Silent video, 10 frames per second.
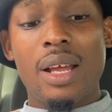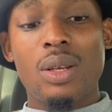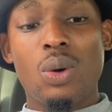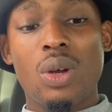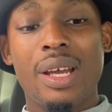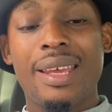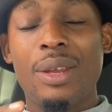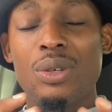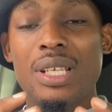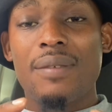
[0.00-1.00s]
look get
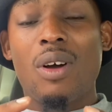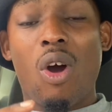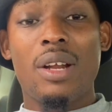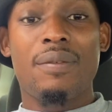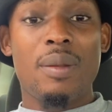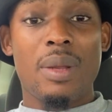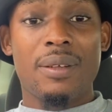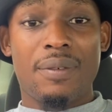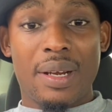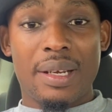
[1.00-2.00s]
yourself a hot female
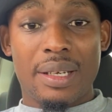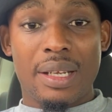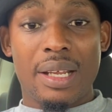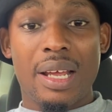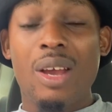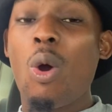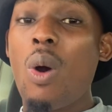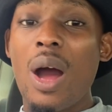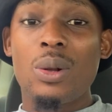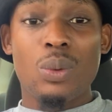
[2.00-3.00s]
friend go
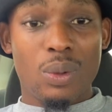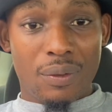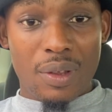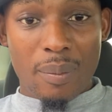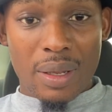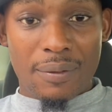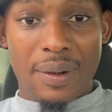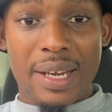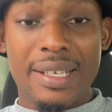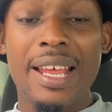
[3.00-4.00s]
out with your female
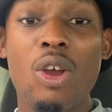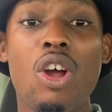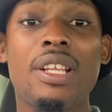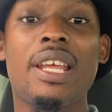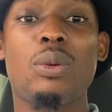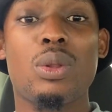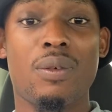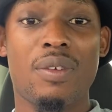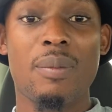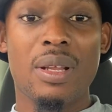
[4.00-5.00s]
friend take content with your
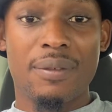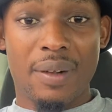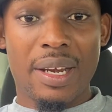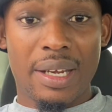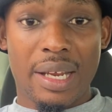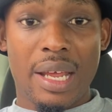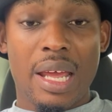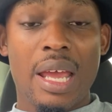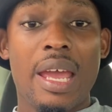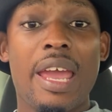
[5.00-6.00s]
female friend
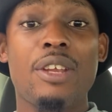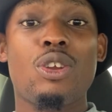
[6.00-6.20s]
and you